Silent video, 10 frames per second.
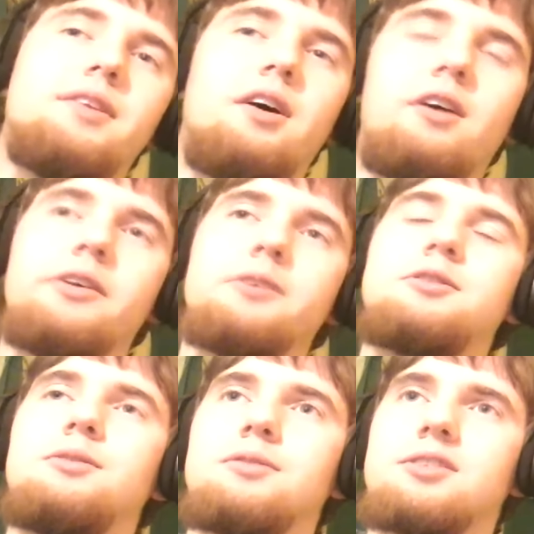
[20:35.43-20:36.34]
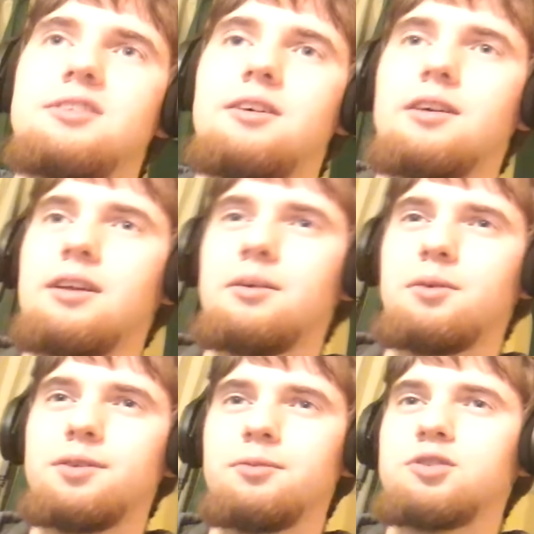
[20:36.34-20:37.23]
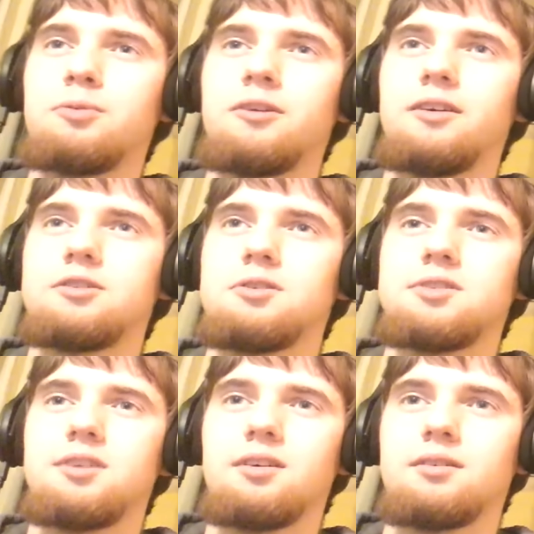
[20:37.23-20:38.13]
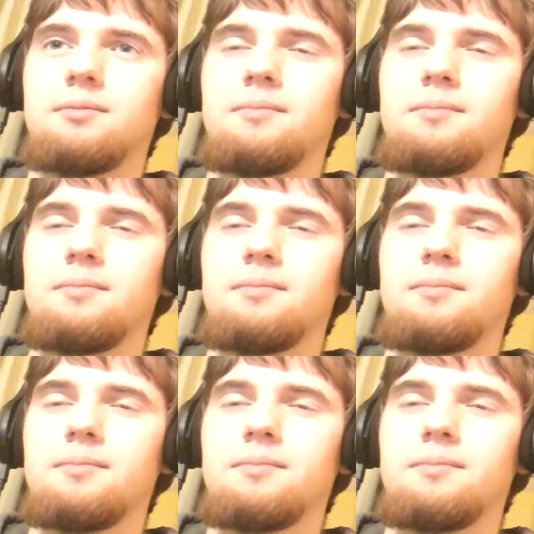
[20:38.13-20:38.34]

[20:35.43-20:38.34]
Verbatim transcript: The auto tune song. That one was pretty interesting.